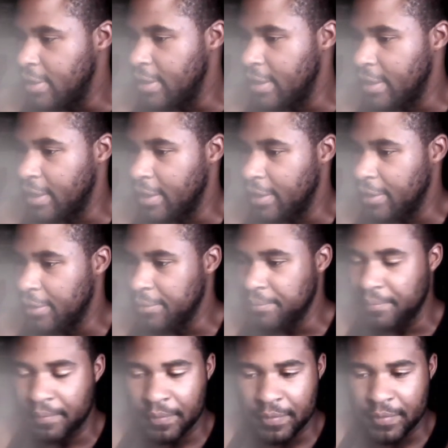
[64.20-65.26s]
uh,
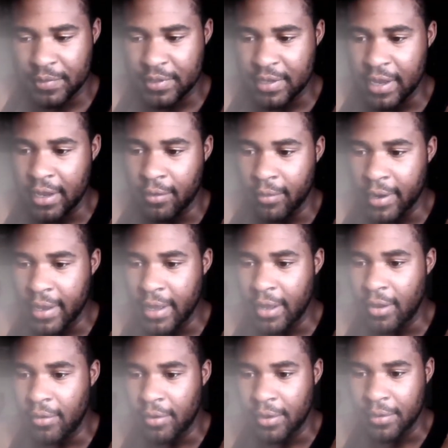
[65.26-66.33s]
take her
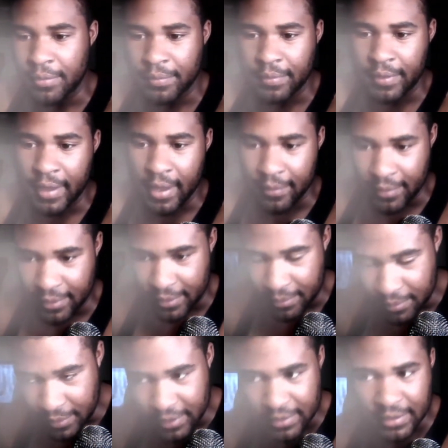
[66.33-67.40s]
out, they have a
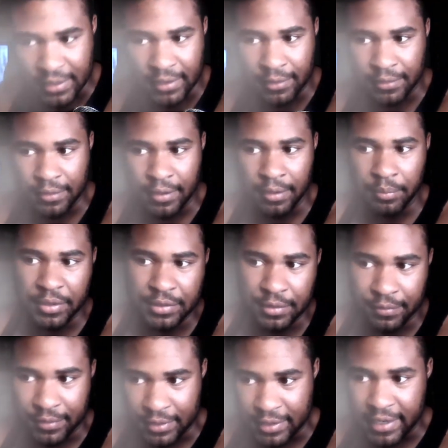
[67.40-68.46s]
they send in a bunch
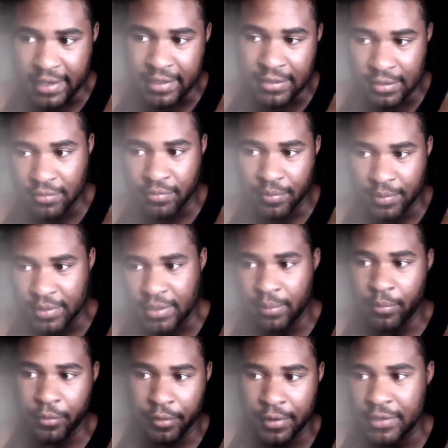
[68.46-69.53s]
of assassins from the
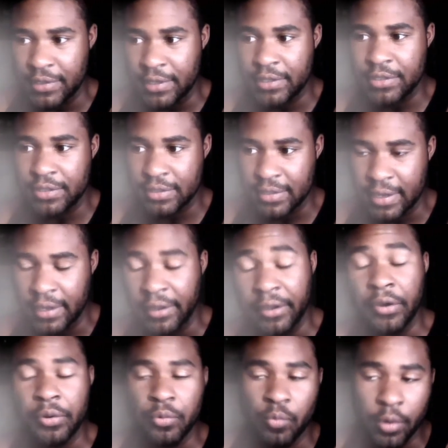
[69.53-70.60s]
same organizations that
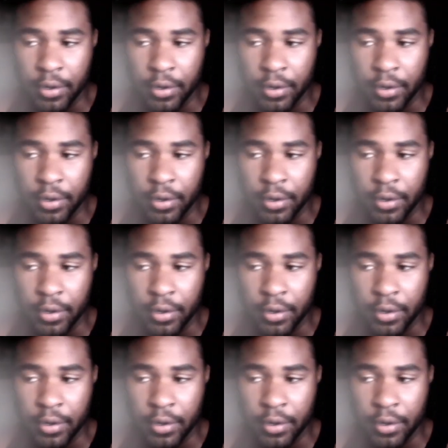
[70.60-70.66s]
Gon